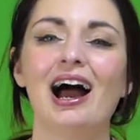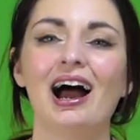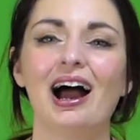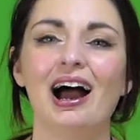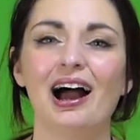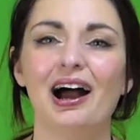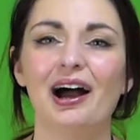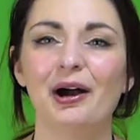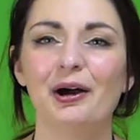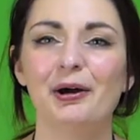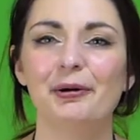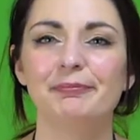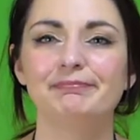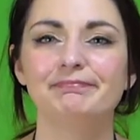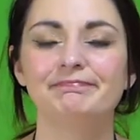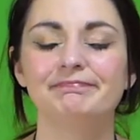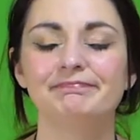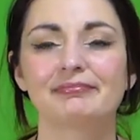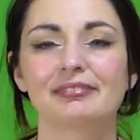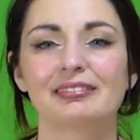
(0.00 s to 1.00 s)

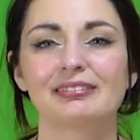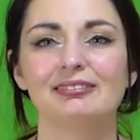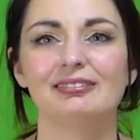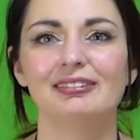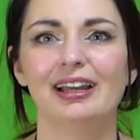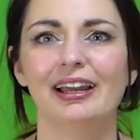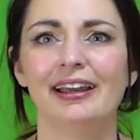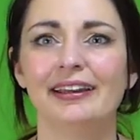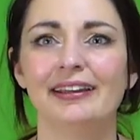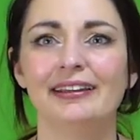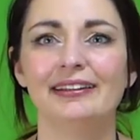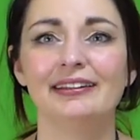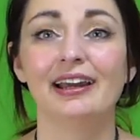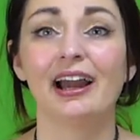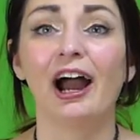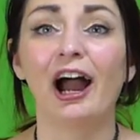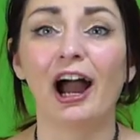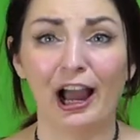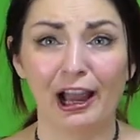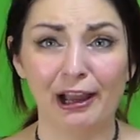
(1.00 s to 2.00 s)
And
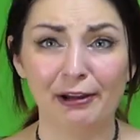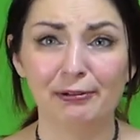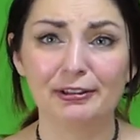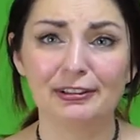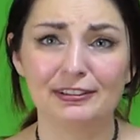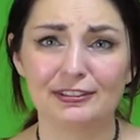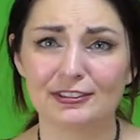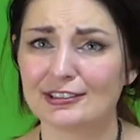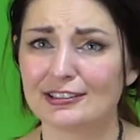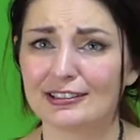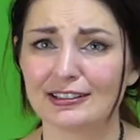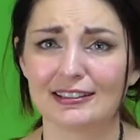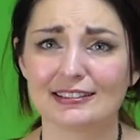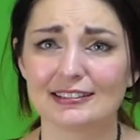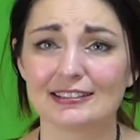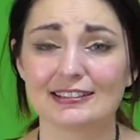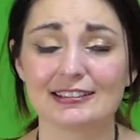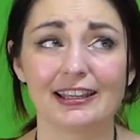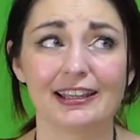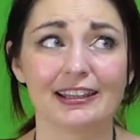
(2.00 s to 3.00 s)
I would just like
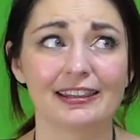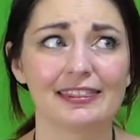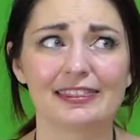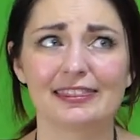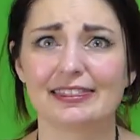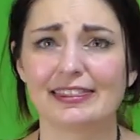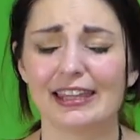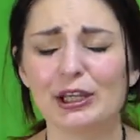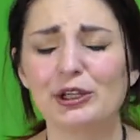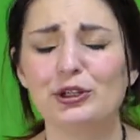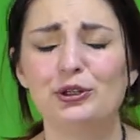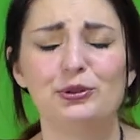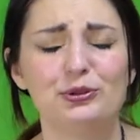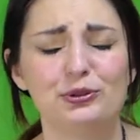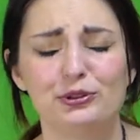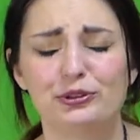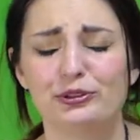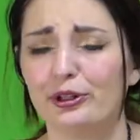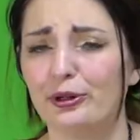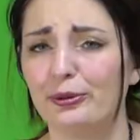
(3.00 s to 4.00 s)
to say thank you
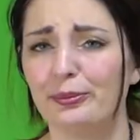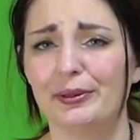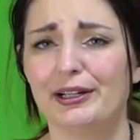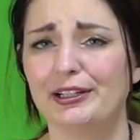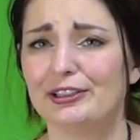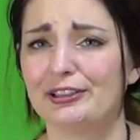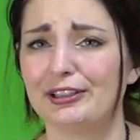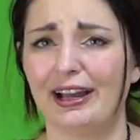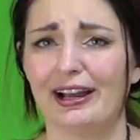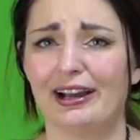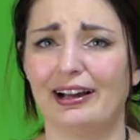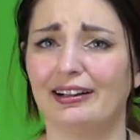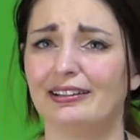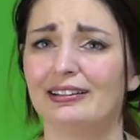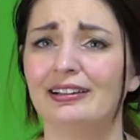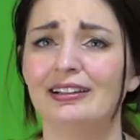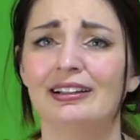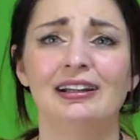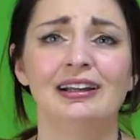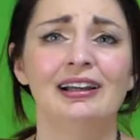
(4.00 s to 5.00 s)
so much,
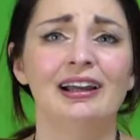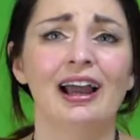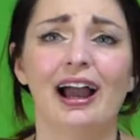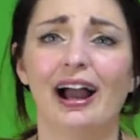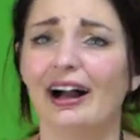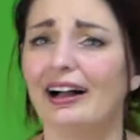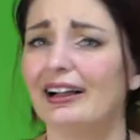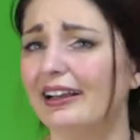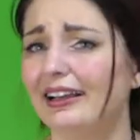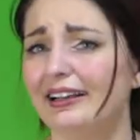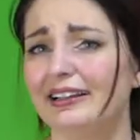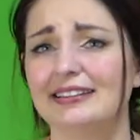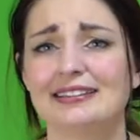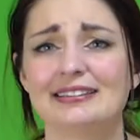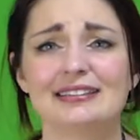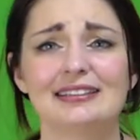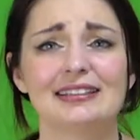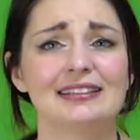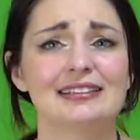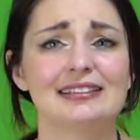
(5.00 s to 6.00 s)
Al
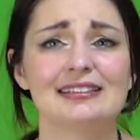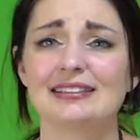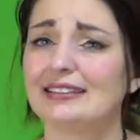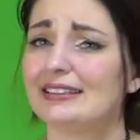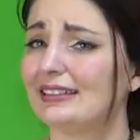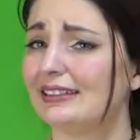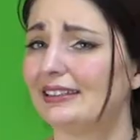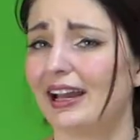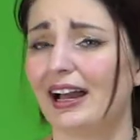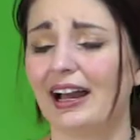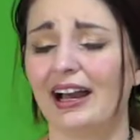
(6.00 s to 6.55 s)
Hastings,